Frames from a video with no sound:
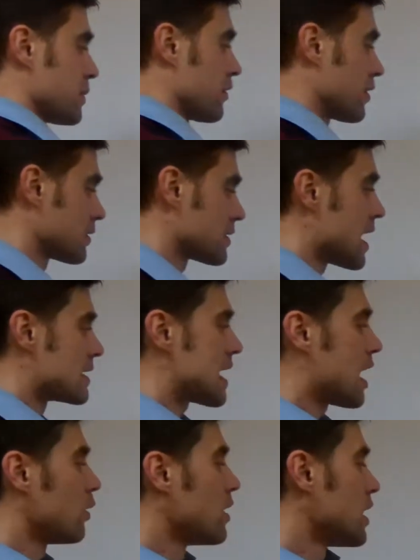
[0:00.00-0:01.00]
period.
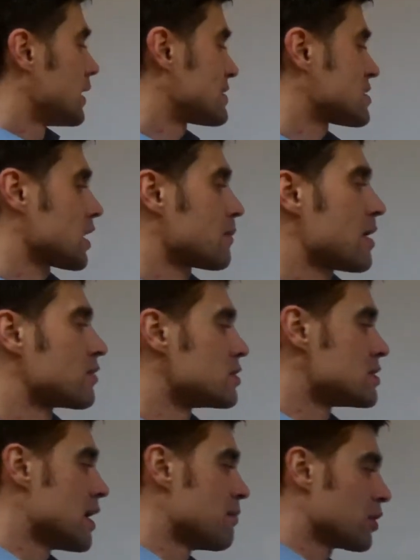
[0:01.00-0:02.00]
Now, let's talk about
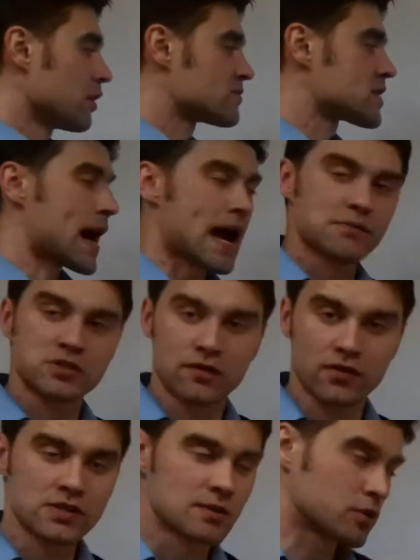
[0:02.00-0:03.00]
number of times,
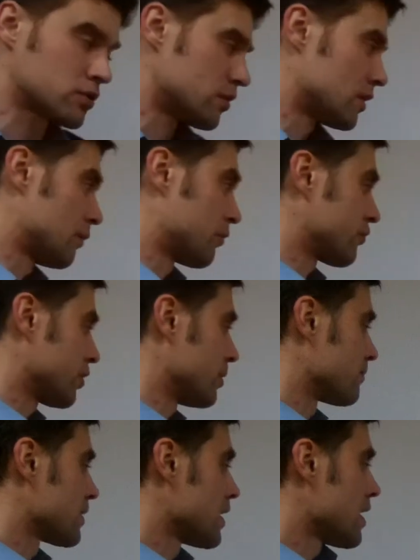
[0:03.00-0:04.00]
difference number three.